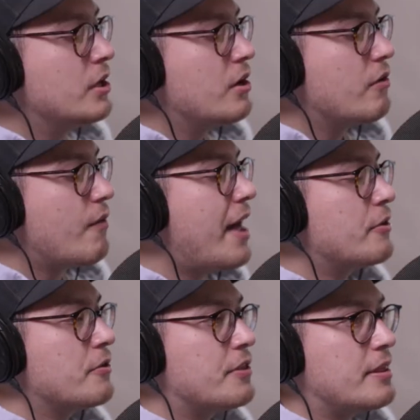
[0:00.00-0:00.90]

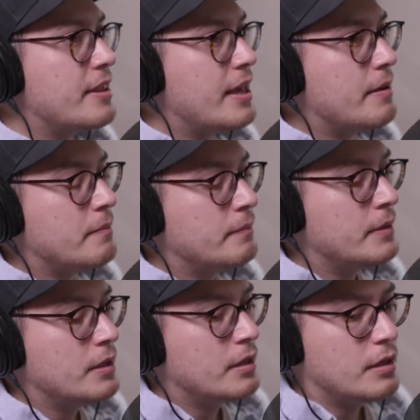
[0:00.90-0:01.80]
rather than them
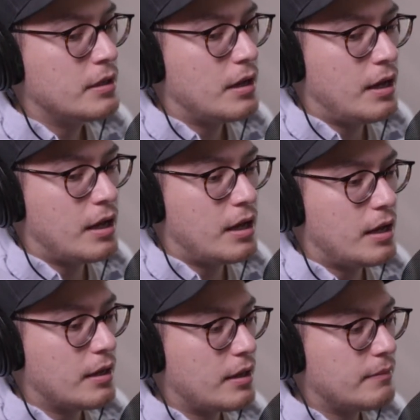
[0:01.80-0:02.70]

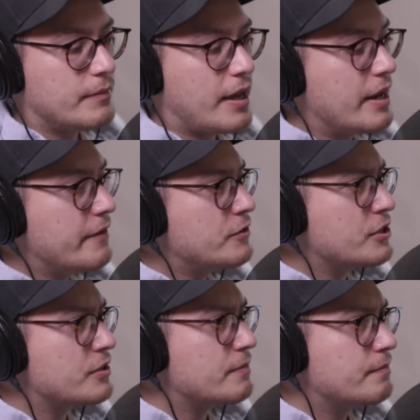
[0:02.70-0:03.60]
kind of
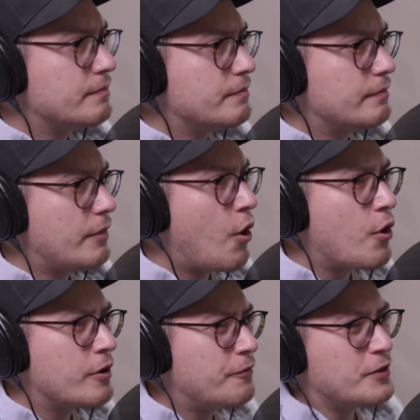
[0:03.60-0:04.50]
just
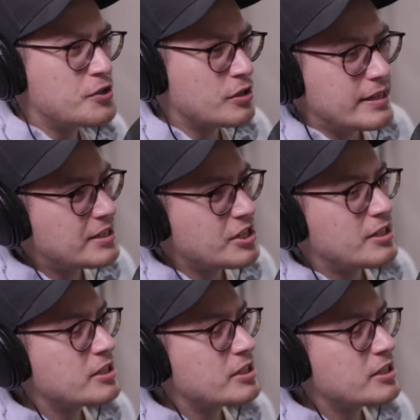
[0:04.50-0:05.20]
artificially. It just doesn't